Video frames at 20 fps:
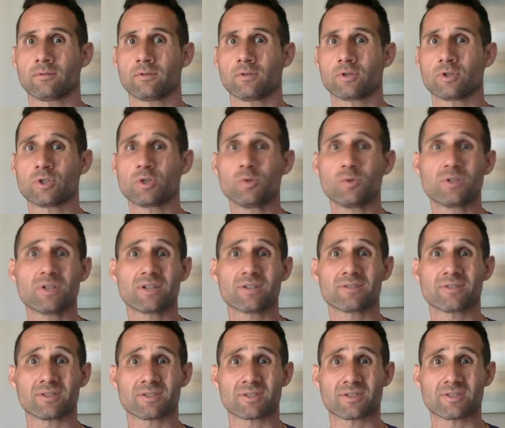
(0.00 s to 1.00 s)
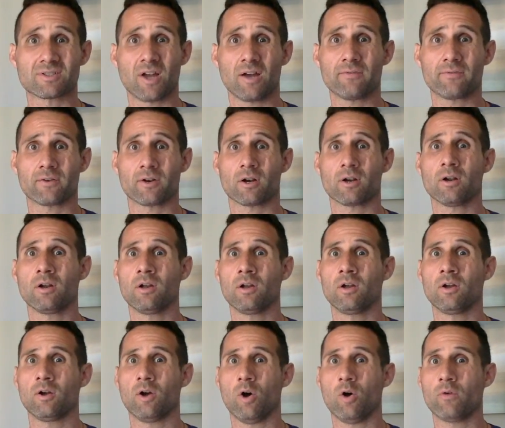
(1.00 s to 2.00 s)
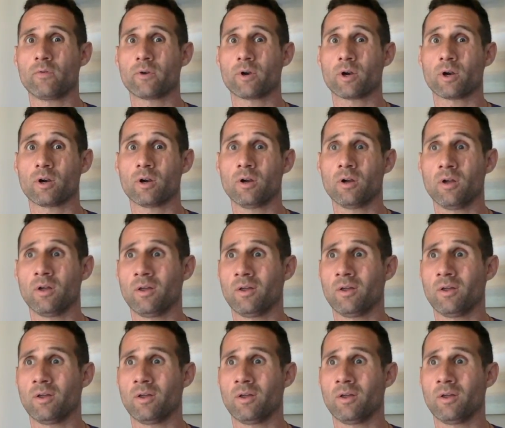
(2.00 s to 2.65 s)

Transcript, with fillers: You're choosing to suffer over